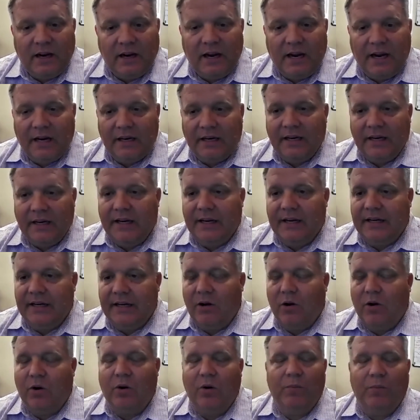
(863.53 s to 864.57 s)
And
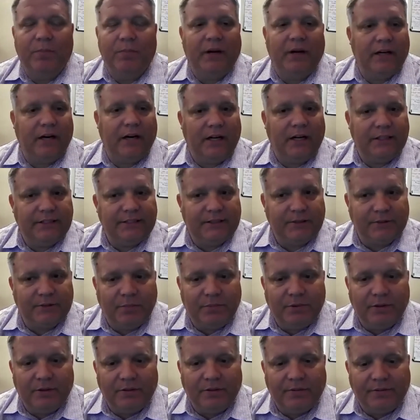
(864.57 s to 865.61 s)
oh my gosh, it was
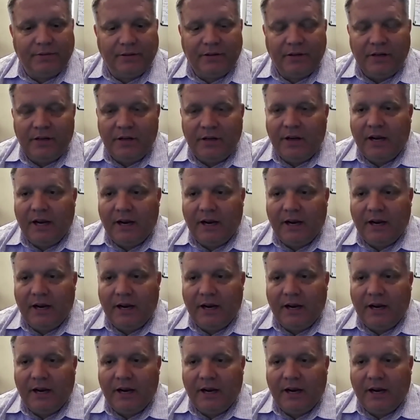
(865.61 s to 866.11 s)
beautiful.